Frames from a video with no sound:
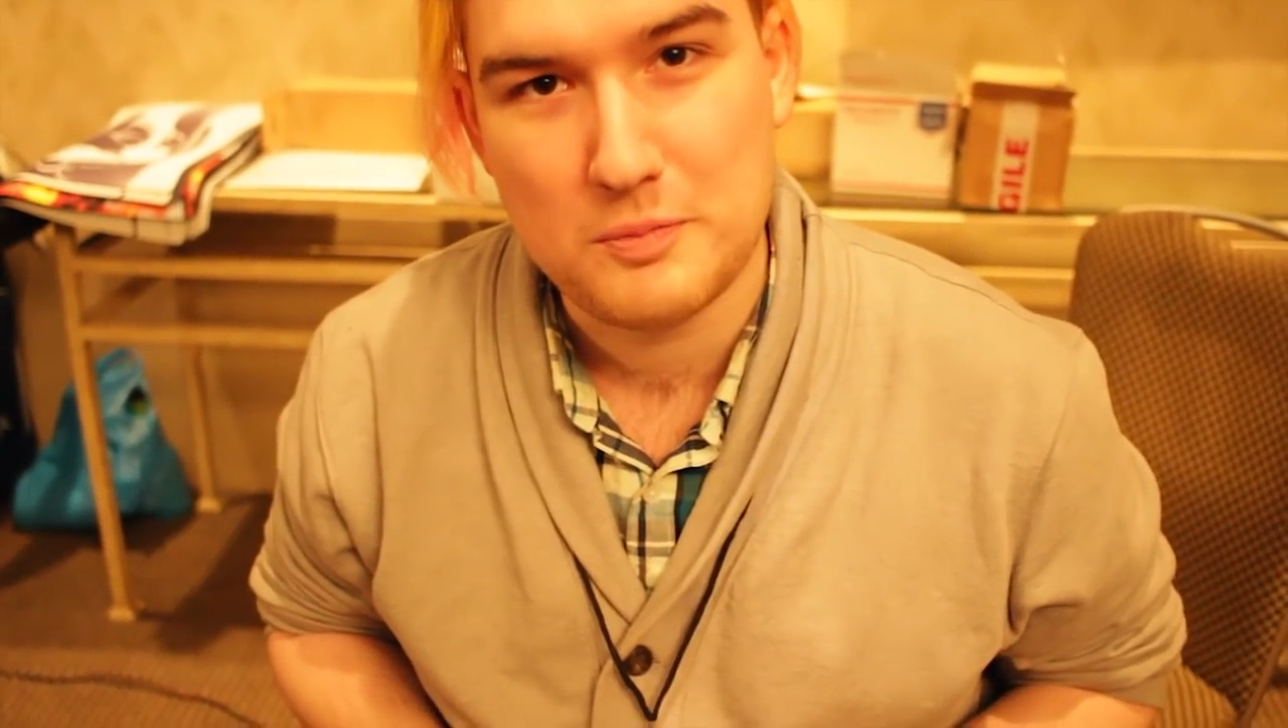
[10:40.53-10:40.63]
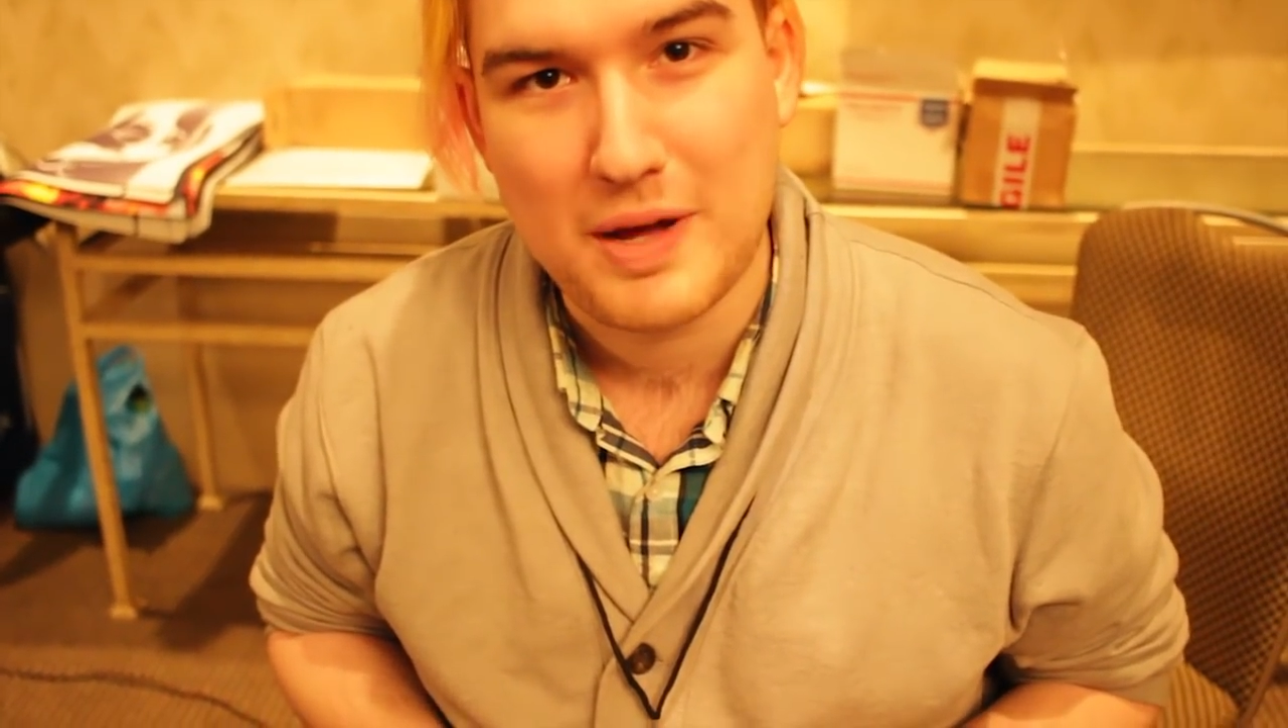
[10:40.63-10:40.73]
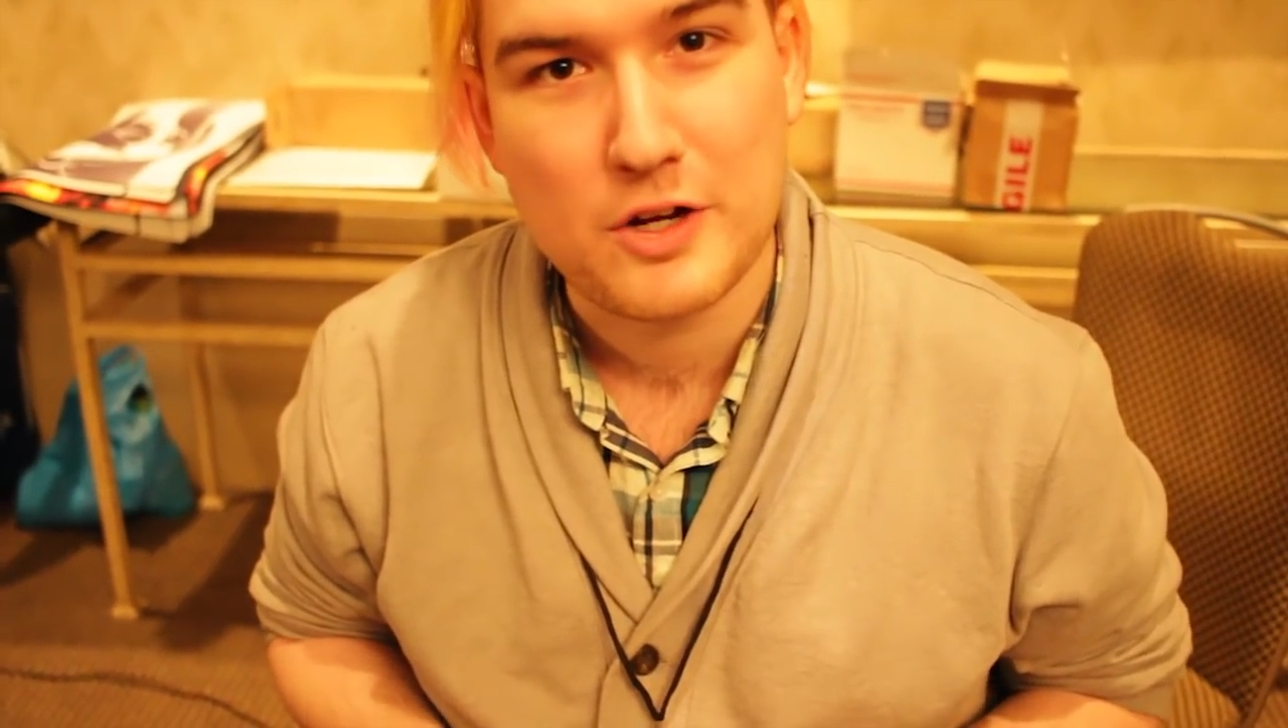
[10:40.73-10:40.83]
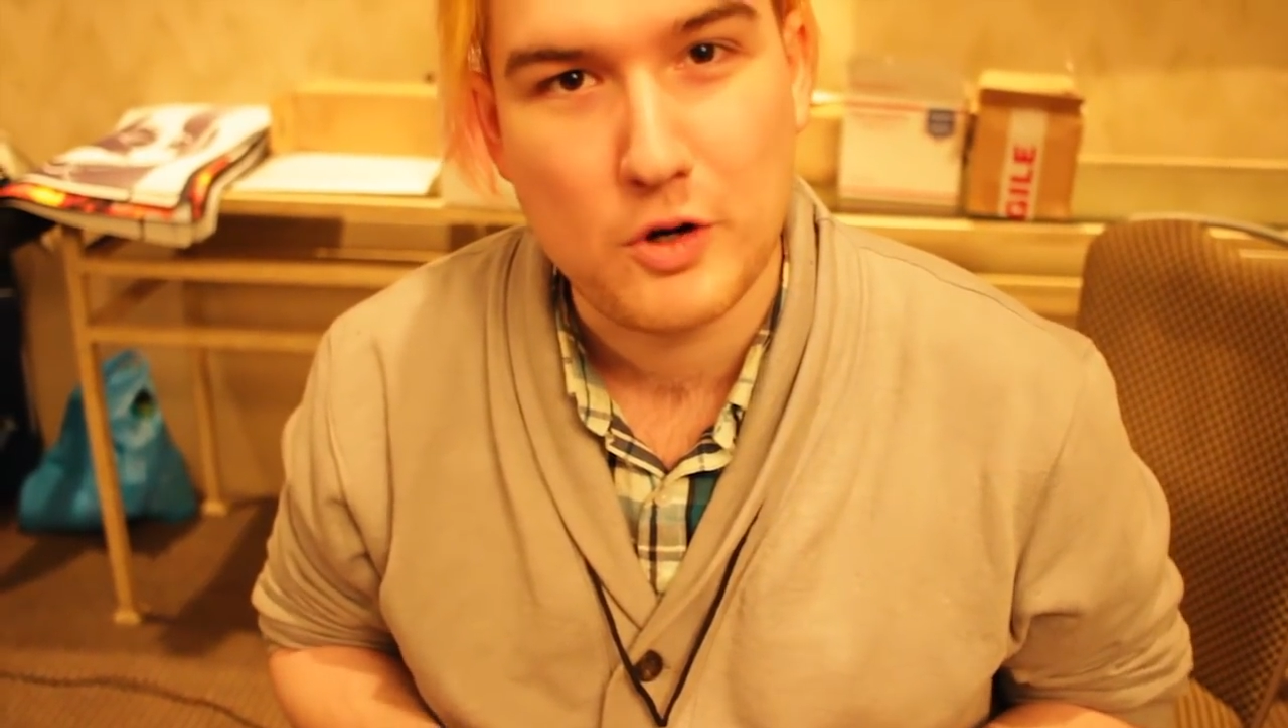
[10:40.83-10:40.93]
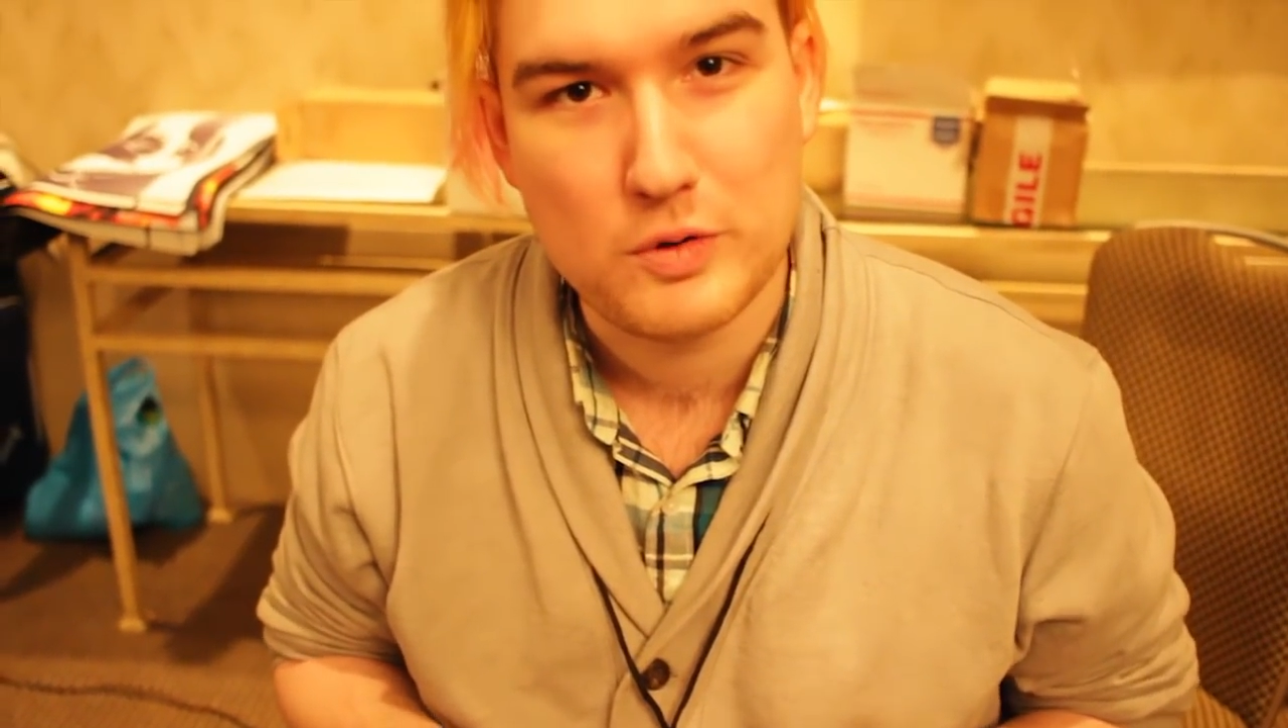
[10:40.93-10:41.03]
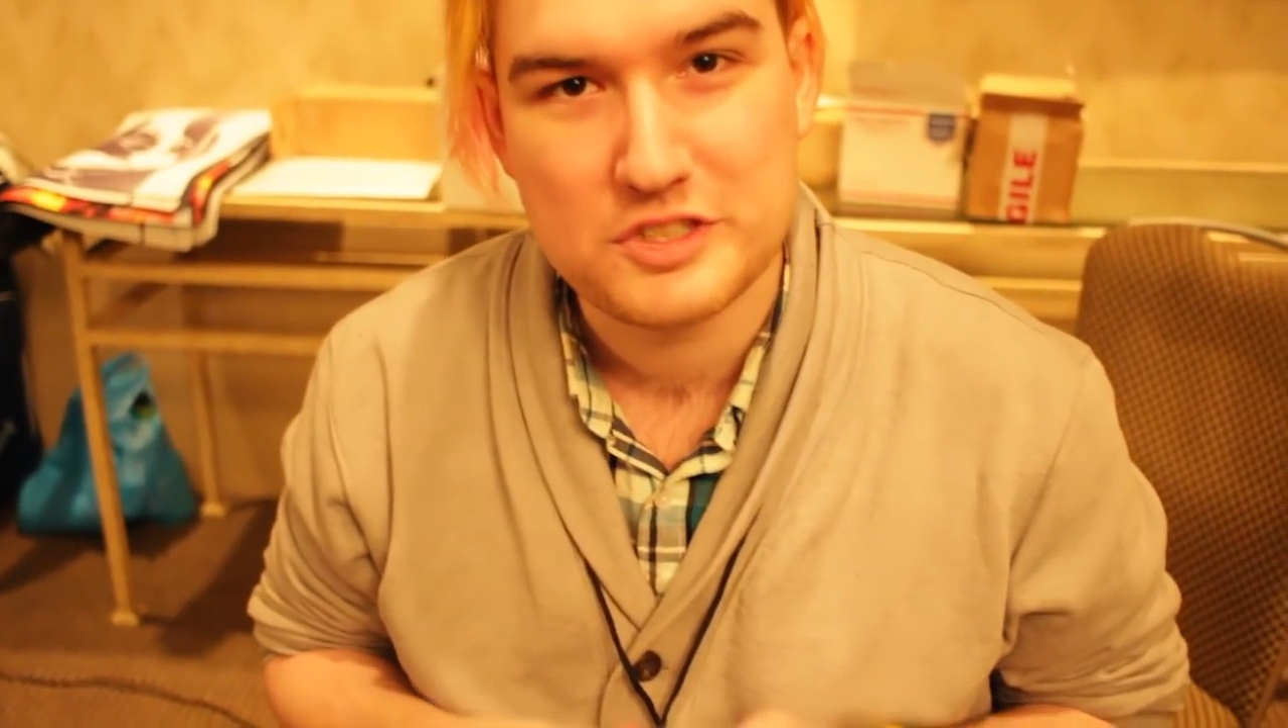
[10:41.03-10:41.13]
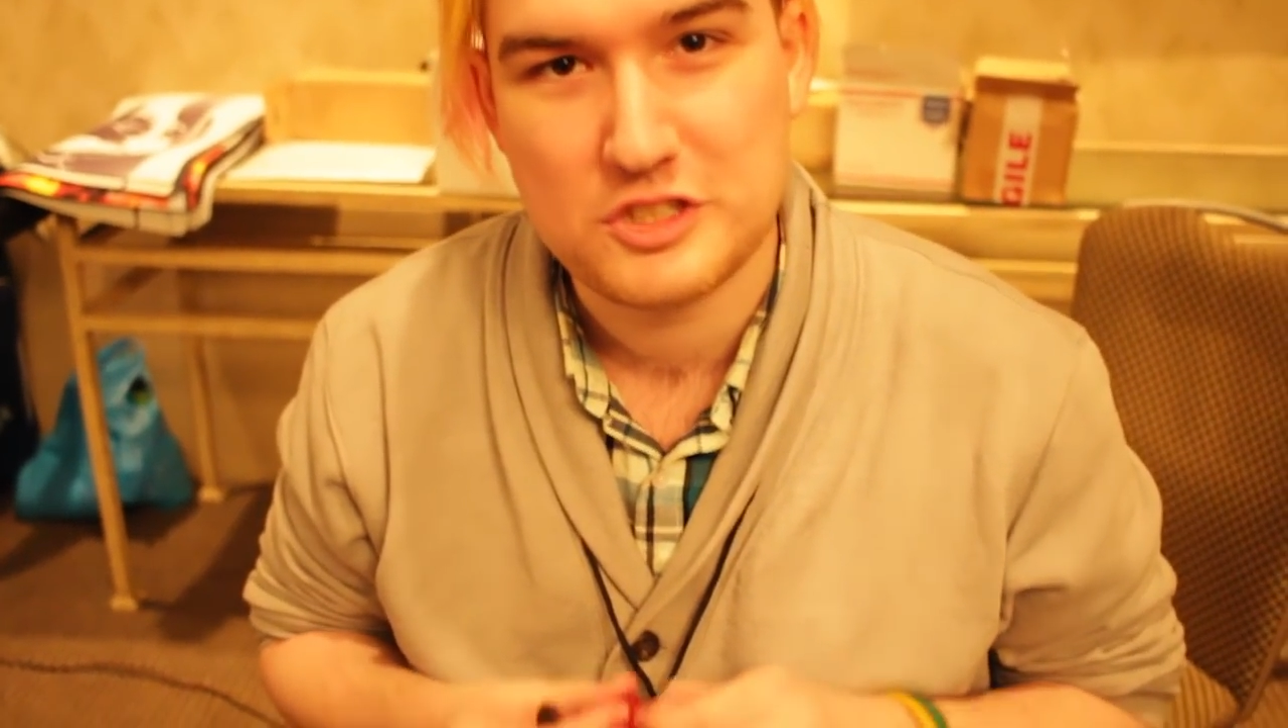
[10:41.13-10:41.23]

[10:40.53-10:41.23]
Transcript: My goal was to